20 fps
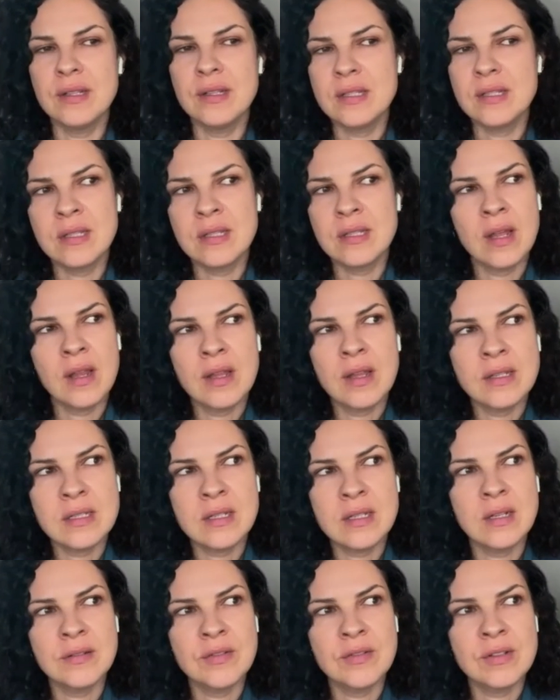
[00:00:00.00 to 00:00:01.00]
It's not
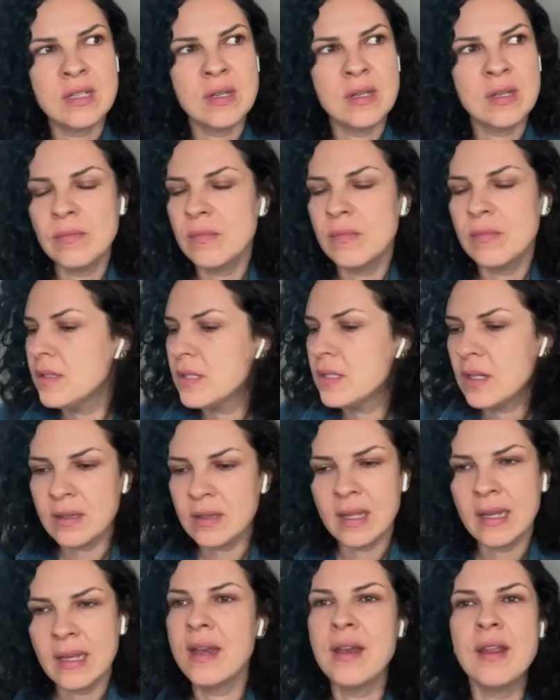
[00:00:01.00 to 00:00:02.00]

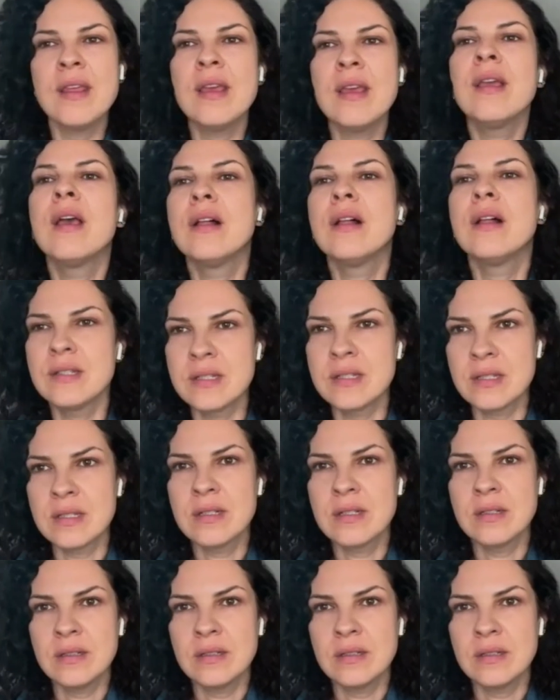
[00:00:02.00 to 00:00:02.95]
like anything else.